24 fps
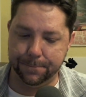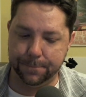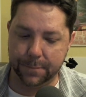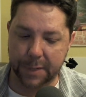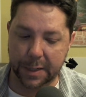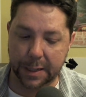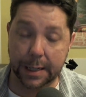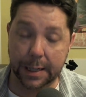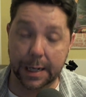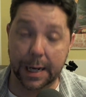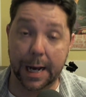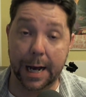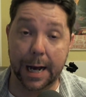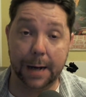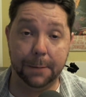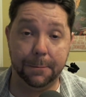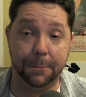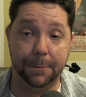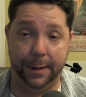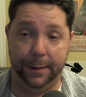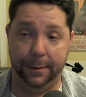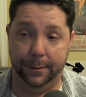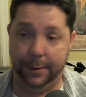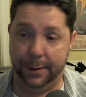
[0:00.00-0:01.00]

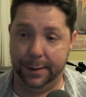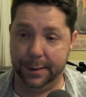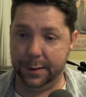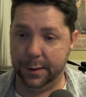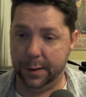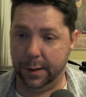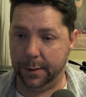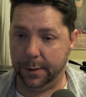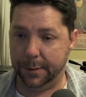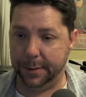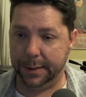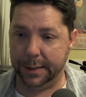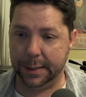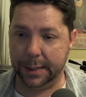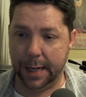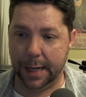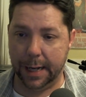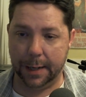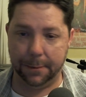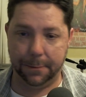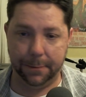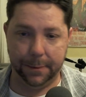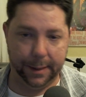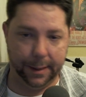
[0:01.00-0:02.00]
Cockpit. Let's talk about the
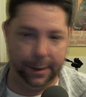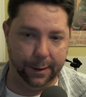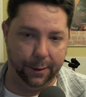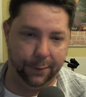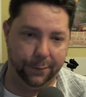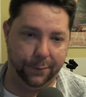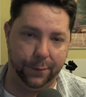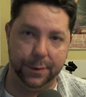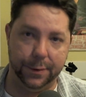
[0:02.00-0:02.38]
cockpit here for a